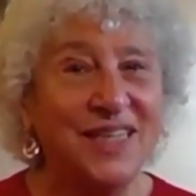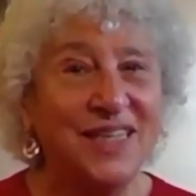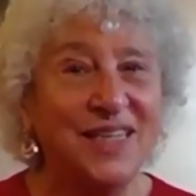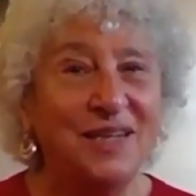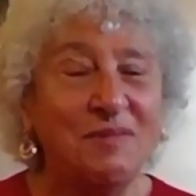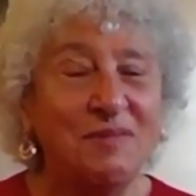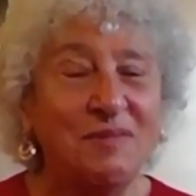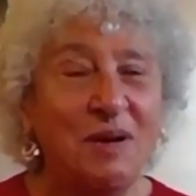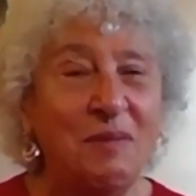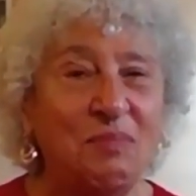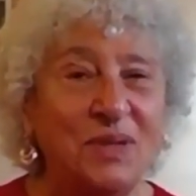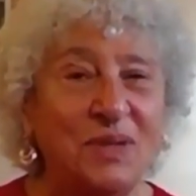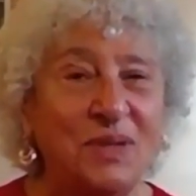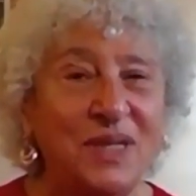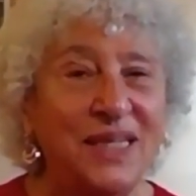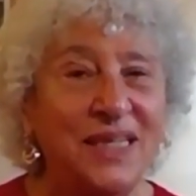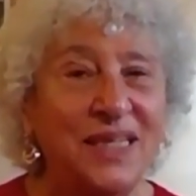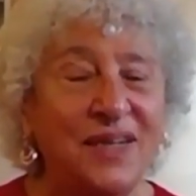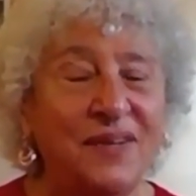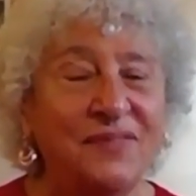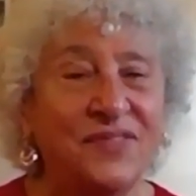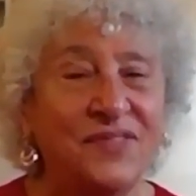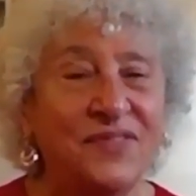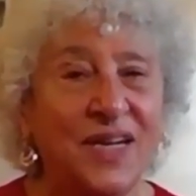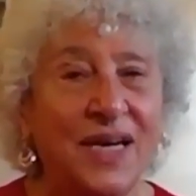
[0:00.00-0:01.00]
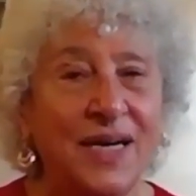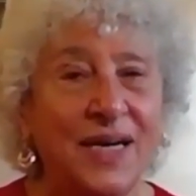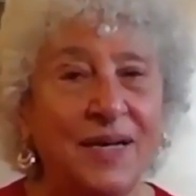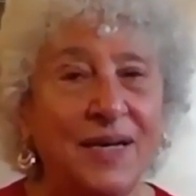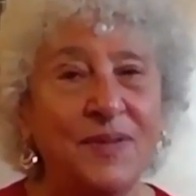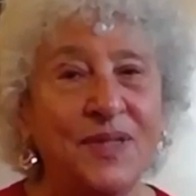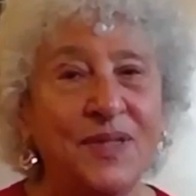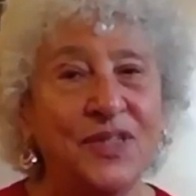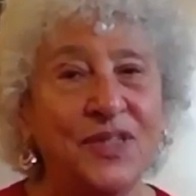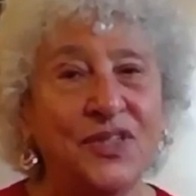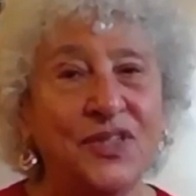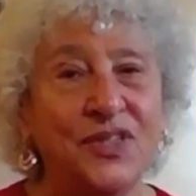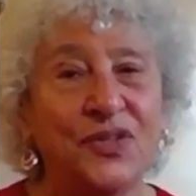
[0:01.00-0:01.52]
I'm not putting enough time
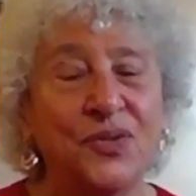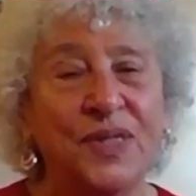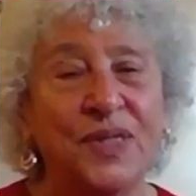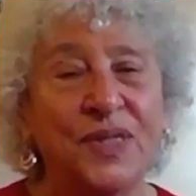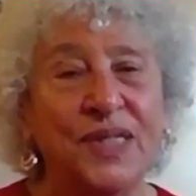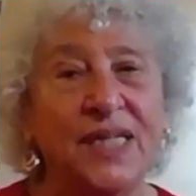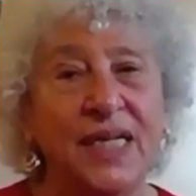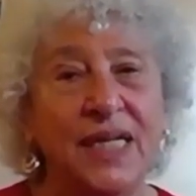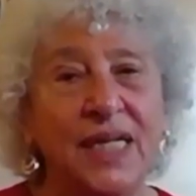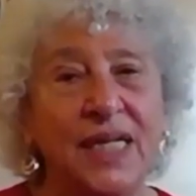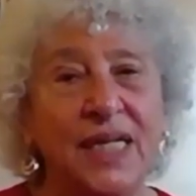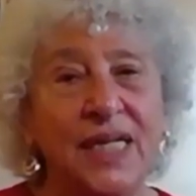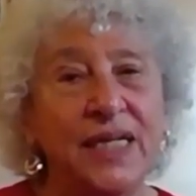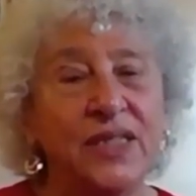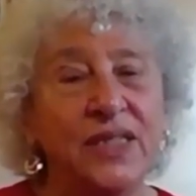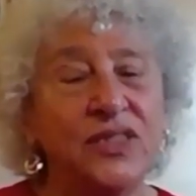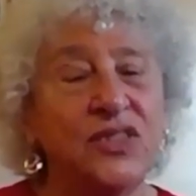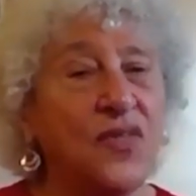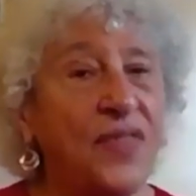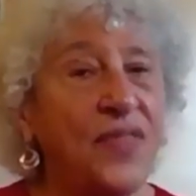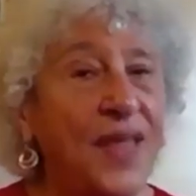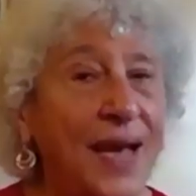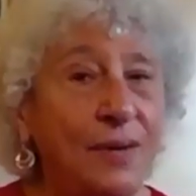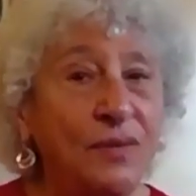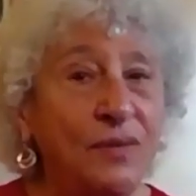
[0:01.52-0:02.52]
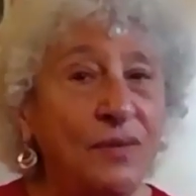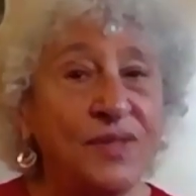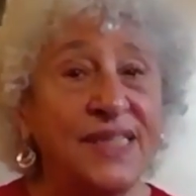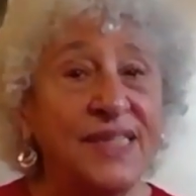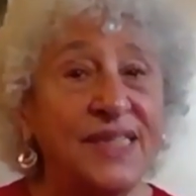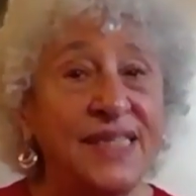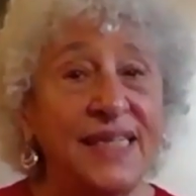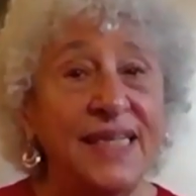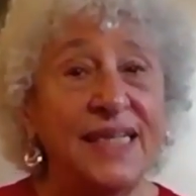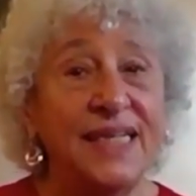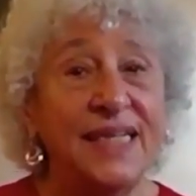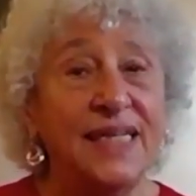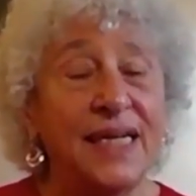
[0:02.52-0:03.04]
into it. So that was
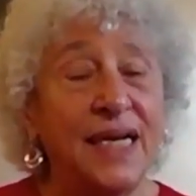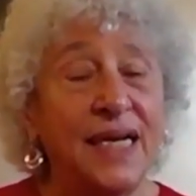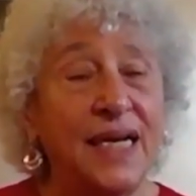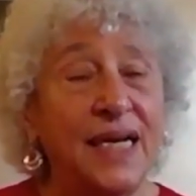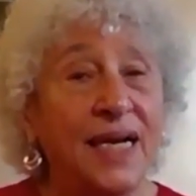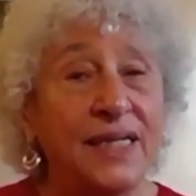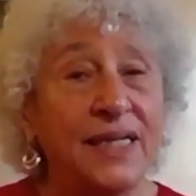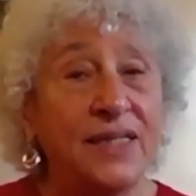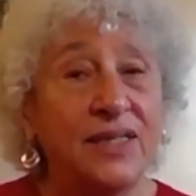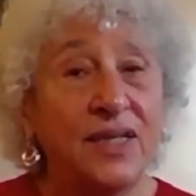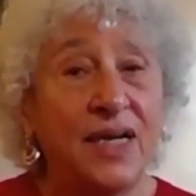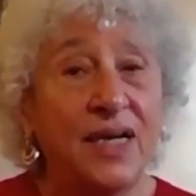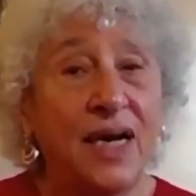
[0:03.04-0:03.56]
it. And I